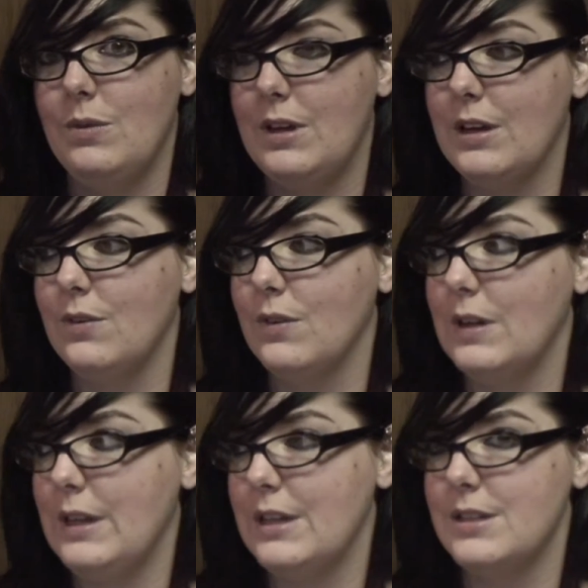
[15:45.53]
get
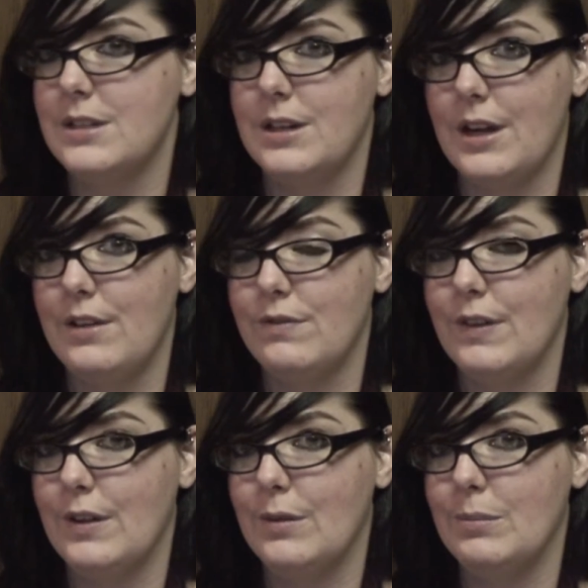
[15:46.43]
really into Night
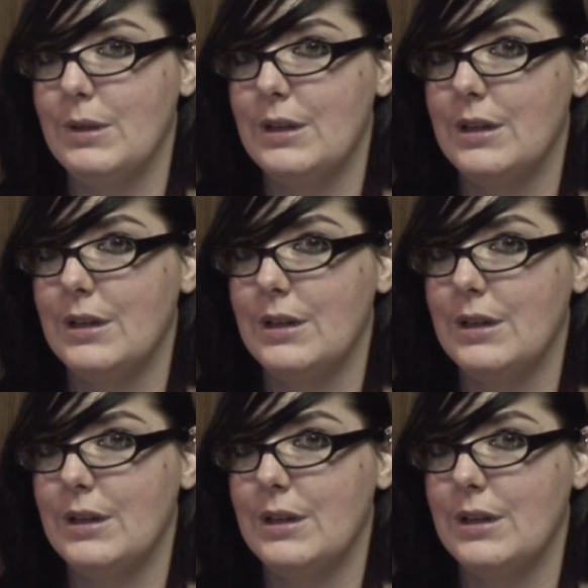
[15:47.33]
Film,